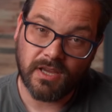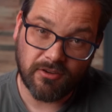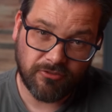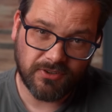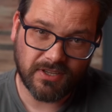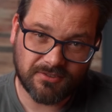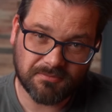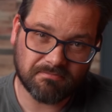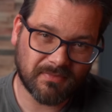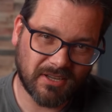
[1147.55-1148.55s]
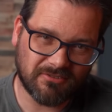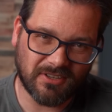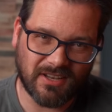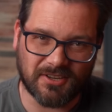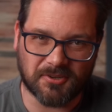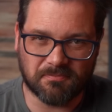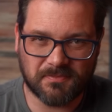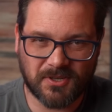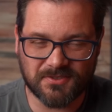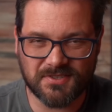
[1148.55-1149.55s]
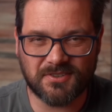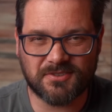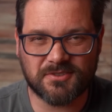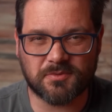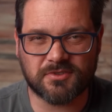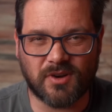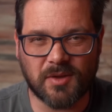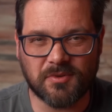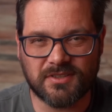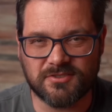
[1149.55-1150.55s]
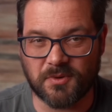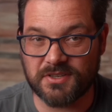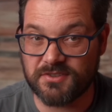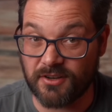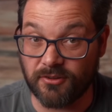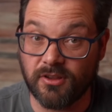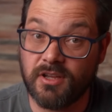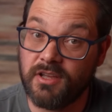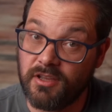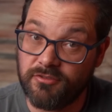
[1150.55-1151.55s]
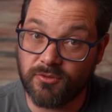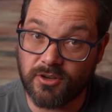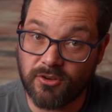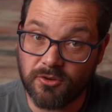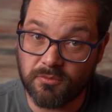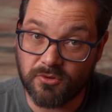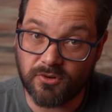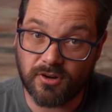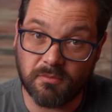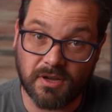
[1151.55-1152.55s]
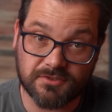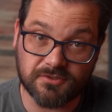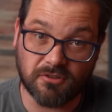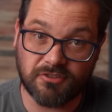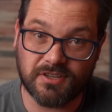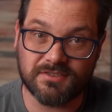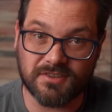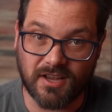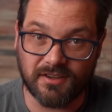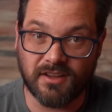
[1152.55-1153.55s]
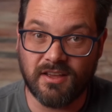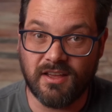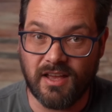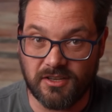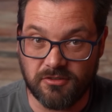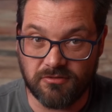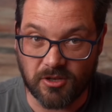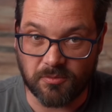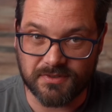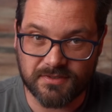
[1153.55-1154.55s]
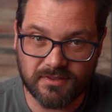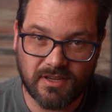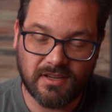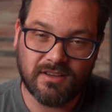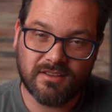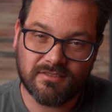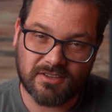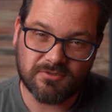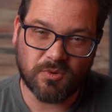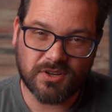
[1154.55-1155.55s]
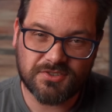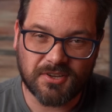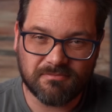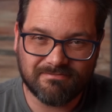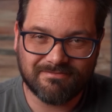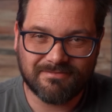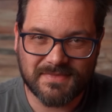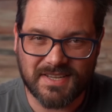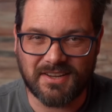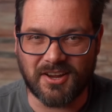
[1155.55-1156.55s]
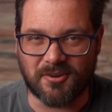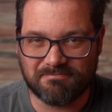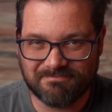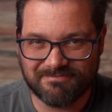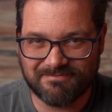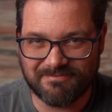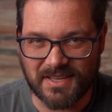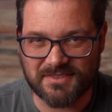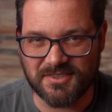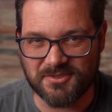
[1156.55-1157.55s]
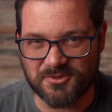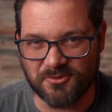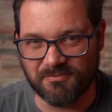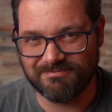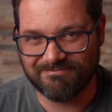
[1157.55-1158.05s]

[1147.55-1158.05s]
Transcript: If you did, give it a like consider subscribing to my channel if you want to learn more about software design and development. Thanks for watching, take care, and see you soon.